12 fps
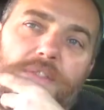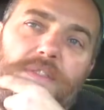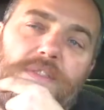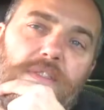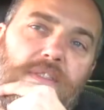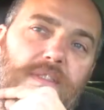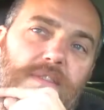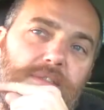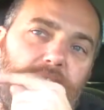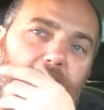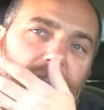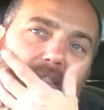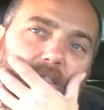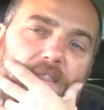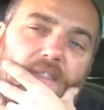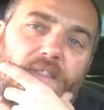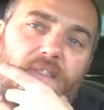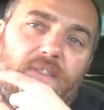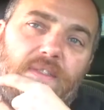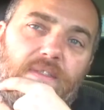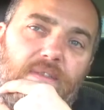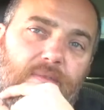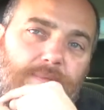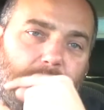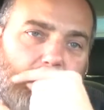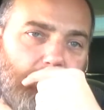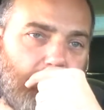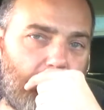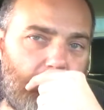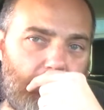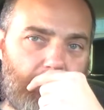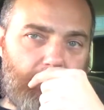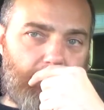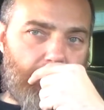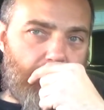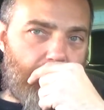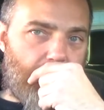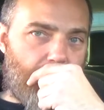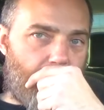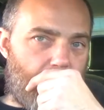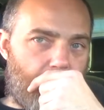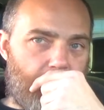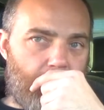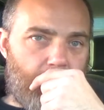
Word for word: Going on to Egypt. I got that screwed. Let me see.